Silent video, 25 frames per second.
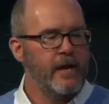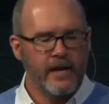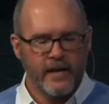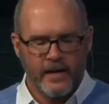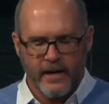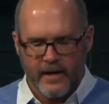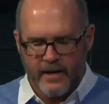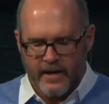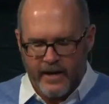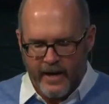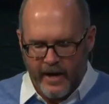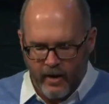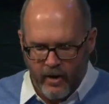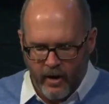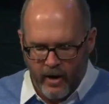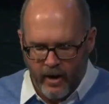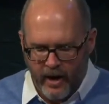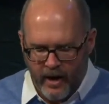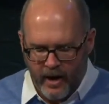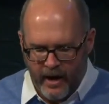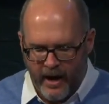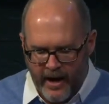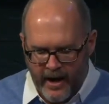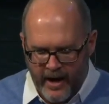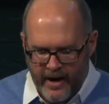He could care
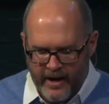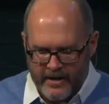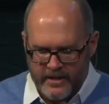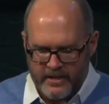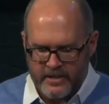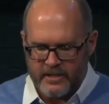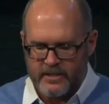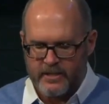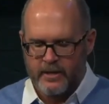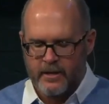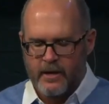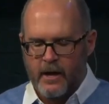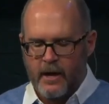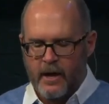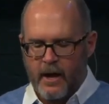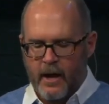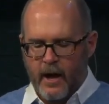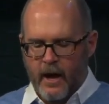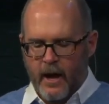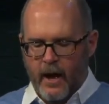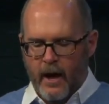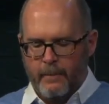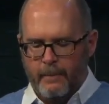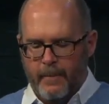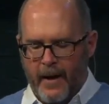less
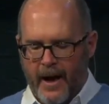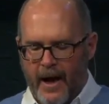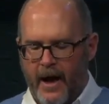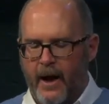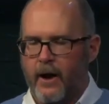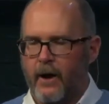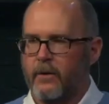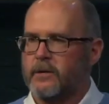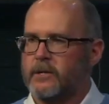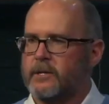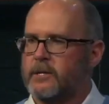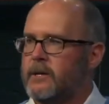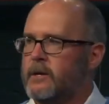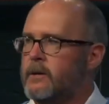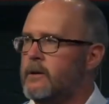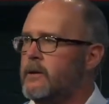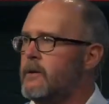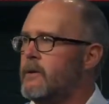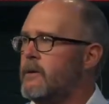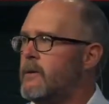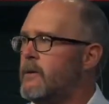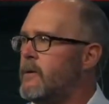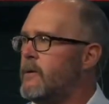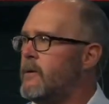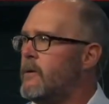about
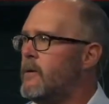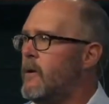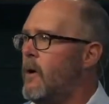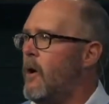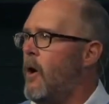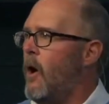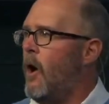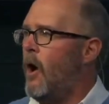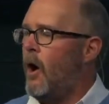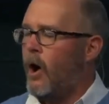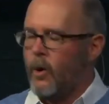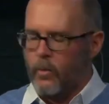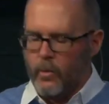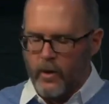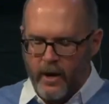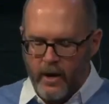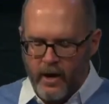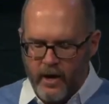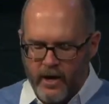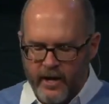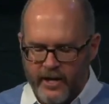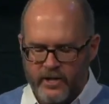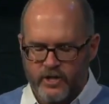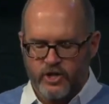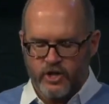our
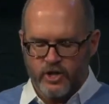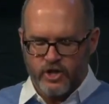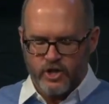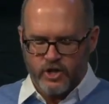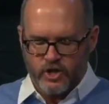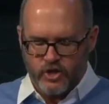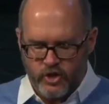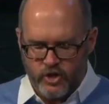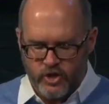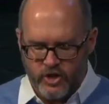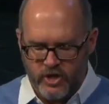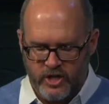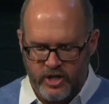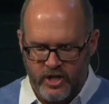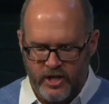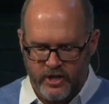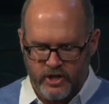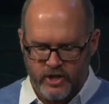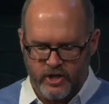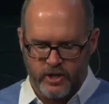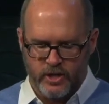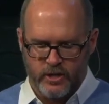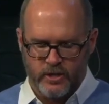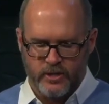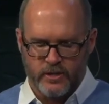religious
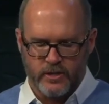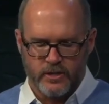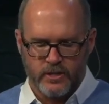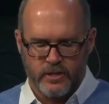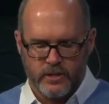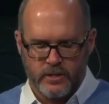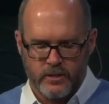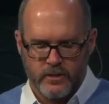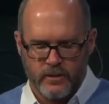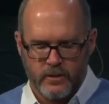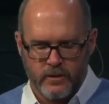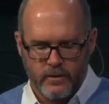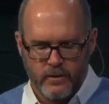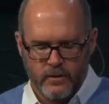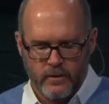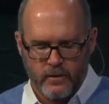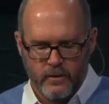traditions.